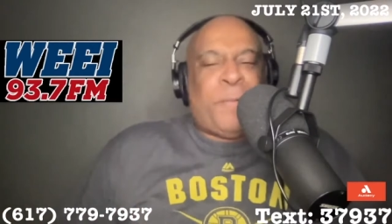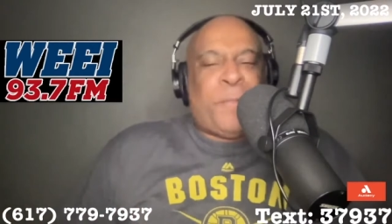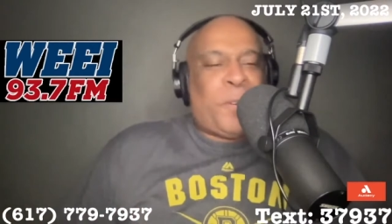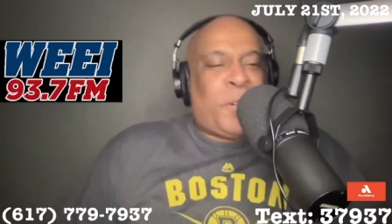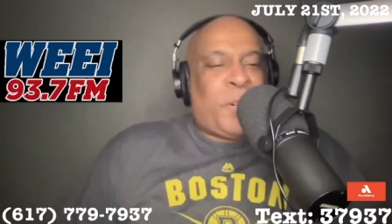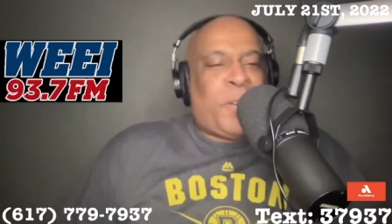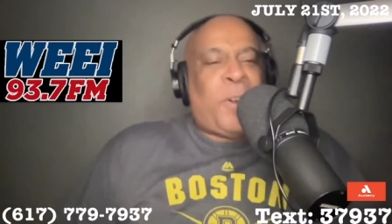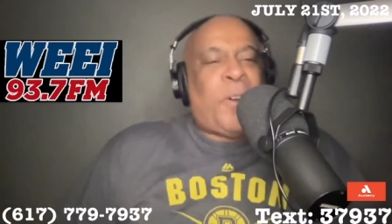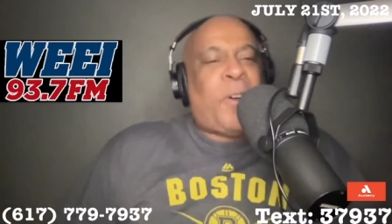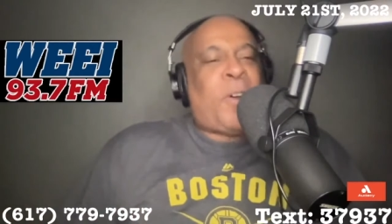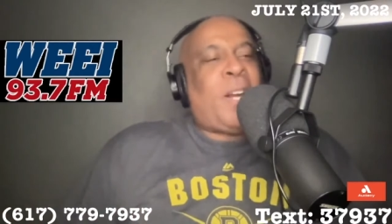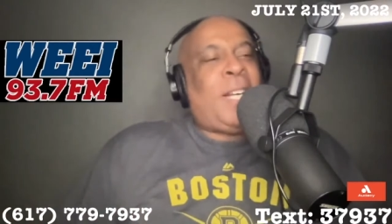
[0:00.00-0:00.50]

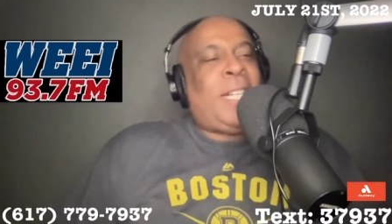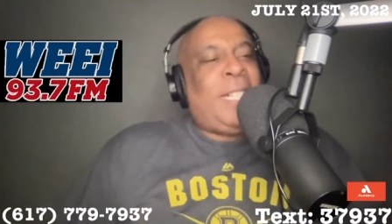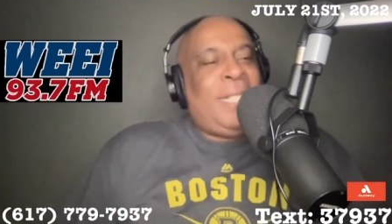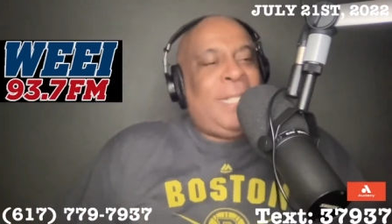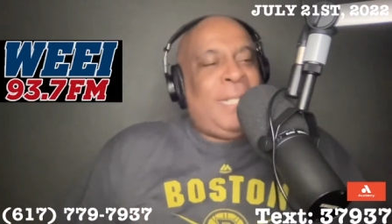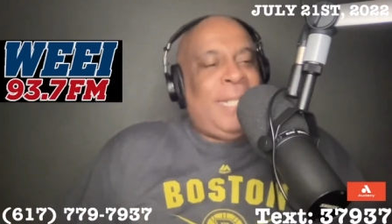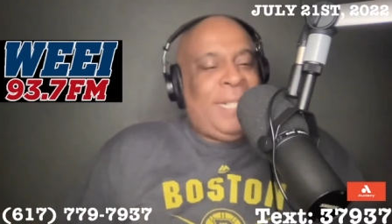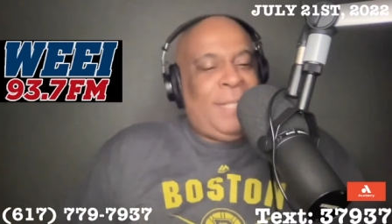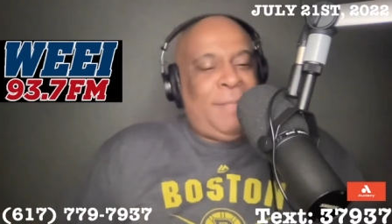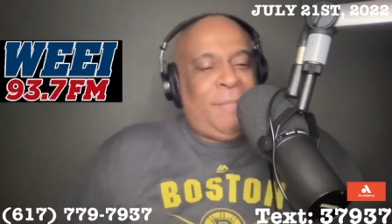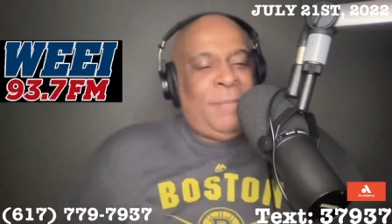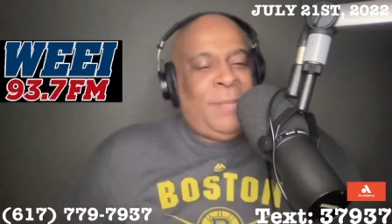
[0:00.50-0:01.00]
card
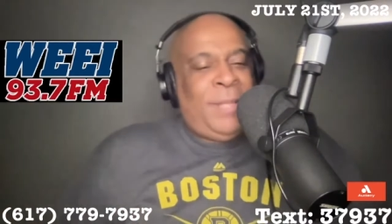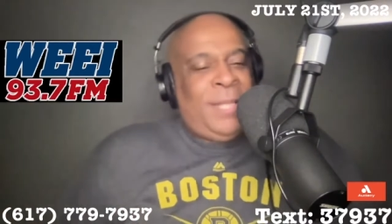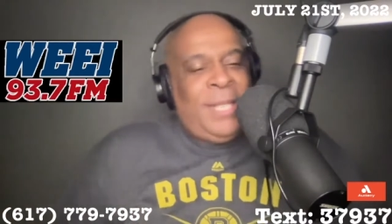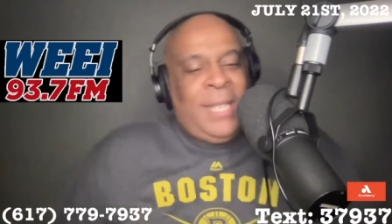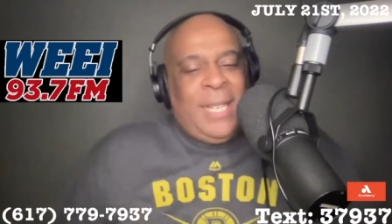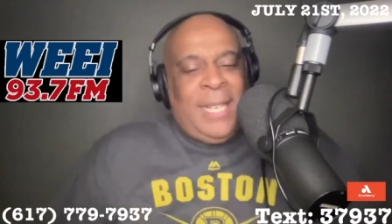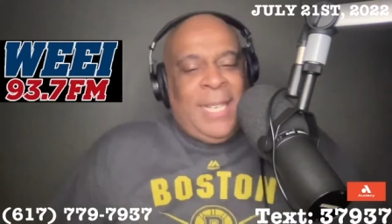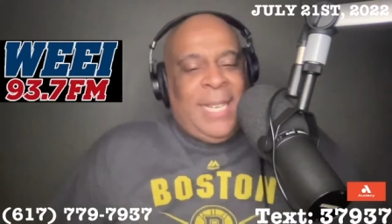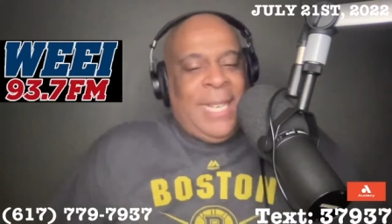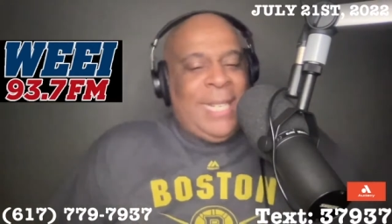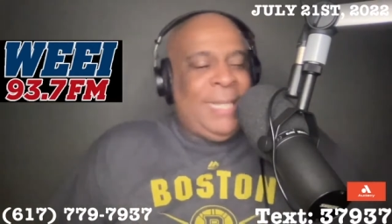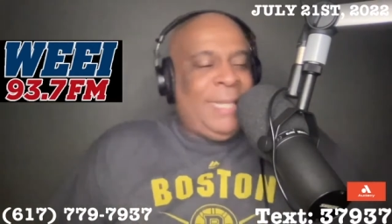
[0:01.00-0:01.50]

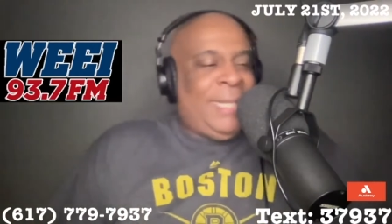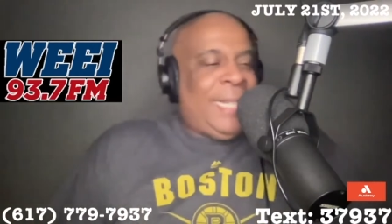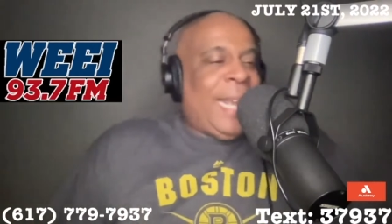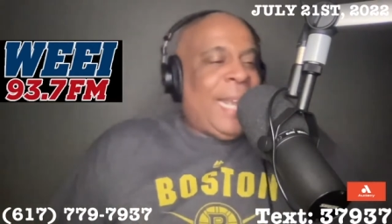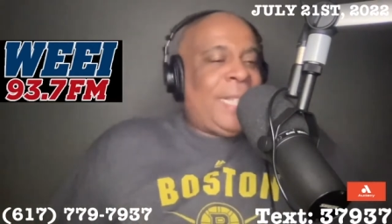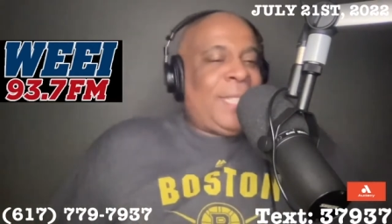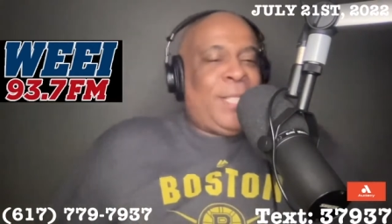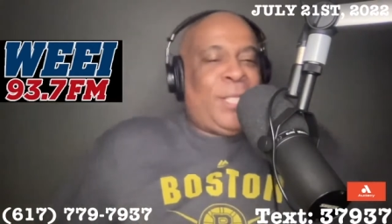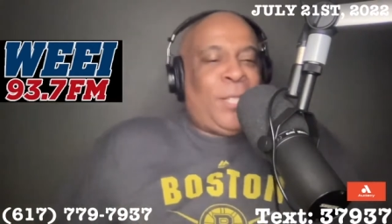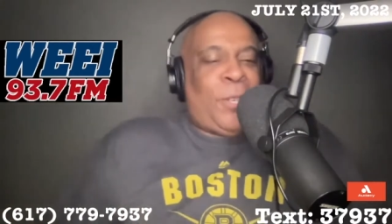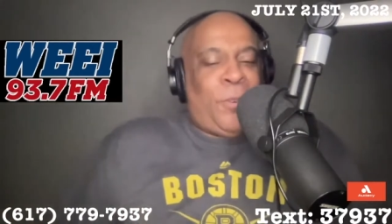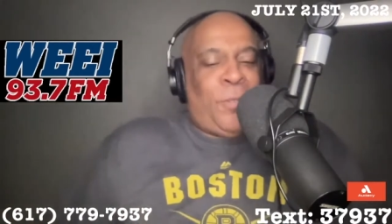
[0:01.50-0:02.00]
in
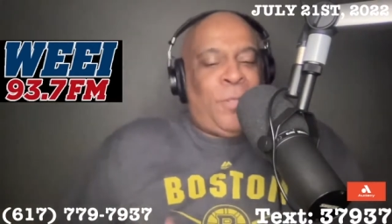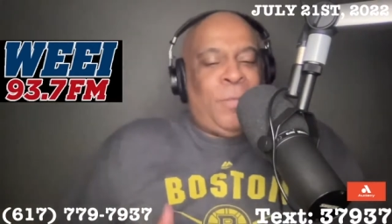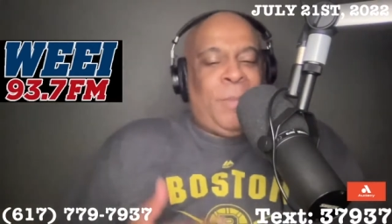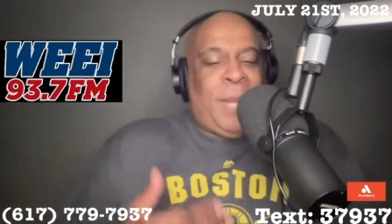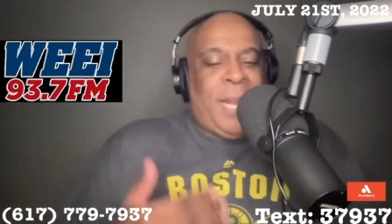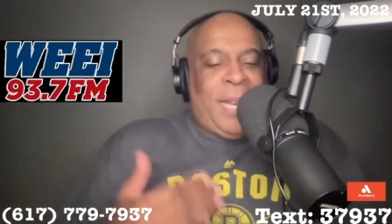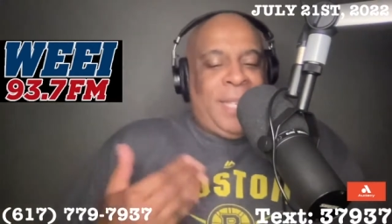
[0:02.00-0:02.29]
Texas Hold'em,